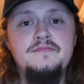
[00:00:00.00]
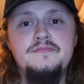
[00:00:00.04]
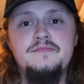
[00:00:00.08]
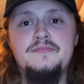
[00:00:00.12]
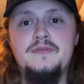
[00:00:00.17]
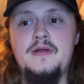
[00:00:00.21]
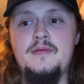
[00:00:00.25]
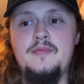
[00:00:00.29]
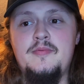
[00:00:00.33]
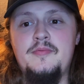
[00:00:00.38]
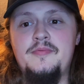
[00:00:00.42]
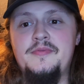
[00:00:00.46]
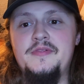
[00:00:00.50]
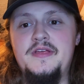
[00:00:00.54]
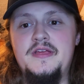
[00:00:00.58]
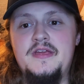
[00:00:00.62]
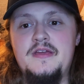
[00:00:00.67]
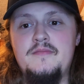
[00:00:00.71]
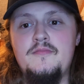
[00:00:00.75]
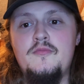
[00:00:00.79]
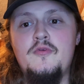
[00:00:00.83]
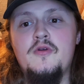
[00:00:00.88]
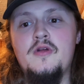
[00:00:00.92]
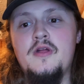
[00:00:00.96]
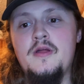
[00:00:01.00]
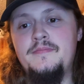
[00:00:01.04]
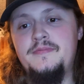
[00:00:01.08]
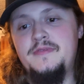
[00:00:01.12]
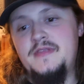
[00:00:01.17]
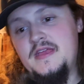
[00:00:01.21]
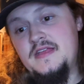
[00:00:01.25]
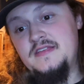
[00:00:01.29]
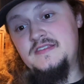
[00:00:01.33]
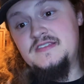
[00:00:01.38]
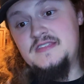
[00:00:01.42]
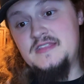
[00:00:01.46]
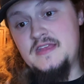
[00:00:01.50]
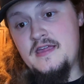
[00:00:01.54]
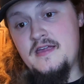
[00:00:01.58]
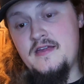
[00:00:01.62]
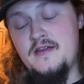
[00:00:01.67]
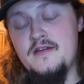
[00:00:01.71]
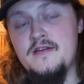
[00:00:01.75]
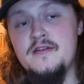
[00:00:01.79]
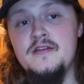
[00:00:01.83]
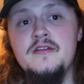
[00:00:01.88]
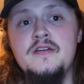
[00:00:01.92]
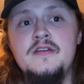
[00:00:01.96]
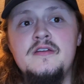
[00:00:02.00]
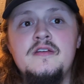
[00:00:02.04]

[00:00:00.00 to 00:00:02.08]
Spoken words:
probably get more updates there.